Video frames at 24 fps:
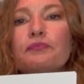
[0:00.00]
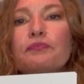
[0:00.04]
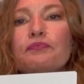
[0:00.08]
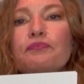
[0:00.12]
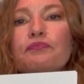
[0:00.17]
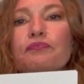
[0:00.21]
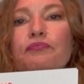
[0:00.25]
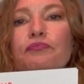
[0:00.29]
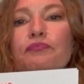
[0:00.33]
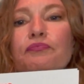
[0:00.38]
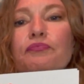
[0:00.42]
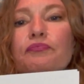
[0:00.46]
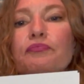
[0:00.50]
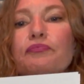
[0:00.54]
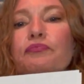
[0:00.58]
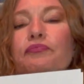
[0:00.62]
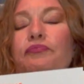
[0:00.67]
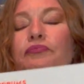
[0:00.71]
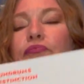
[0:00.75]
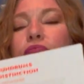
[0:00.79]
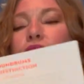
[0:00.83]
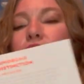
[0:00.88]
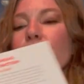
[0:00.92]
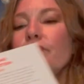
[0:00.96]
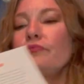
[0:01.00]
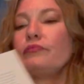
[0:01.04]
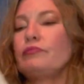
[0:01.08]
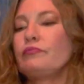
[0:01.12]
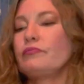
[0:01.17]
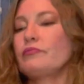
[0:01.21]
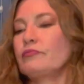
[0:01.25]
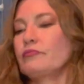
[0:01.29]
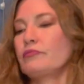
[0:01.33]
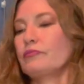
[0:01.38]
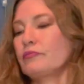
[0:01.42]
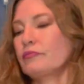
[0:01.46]

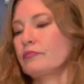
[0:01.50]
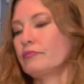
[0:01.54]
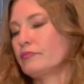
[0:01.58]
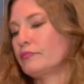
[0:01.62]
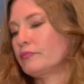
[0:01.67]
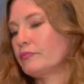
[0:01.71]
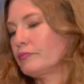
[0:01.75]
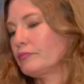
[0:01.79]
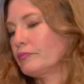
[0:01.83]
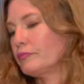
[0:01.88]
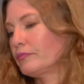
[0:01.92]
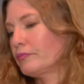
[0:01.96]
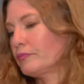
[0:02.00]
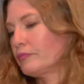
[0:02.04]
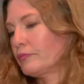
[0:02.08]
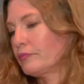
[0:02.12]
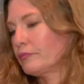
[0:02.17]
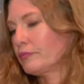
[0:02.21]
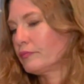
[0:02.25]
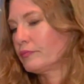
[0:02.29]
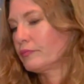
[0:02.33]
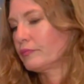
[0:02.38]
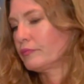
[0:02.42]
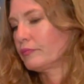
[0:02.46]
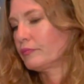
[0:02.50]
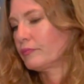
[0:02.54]
(silence)